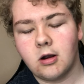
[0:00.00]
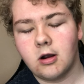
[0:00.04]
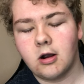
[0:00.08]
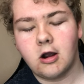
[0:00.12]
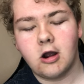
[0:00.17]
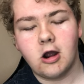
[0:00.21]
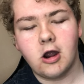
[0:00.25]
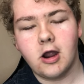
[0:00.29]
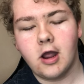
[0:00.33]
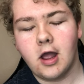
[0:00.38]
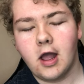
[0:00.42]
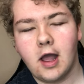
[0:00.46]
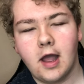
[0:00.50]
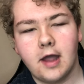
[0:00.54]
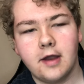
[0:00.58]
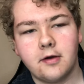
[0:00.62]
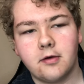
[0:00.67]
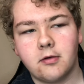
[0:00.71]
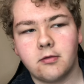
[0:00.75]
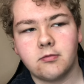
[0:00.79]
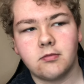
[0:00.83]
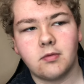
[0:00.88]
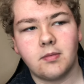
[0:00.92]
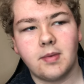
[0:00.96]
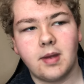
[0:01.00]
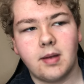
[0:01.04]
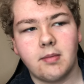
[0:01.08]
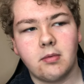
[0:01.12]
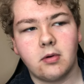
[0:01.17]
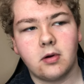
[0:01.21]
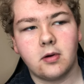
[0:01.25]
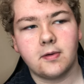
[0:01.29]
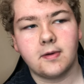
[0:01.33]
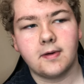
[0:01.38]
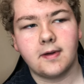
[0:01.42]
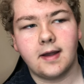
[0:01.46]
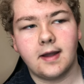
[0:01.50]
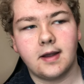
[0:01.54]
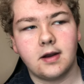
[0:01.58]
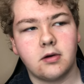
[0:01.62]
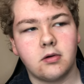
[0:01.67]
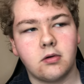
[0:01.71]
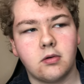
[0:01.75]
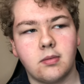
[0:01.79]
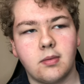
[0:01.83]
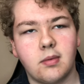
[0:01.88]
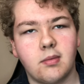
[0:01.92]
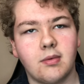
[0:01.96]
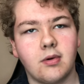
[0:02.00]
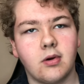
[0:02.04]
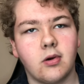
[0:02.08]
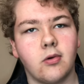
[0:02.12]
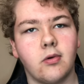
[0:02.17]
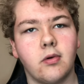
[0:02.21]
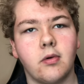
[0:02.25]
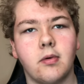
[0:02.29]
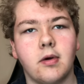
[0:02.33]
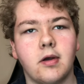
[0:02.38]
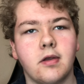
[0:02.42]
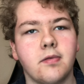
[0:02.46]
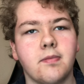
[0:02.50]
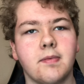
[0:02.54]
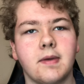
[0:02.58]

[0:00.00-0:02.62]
I, I don't remember. I don't remember who it was,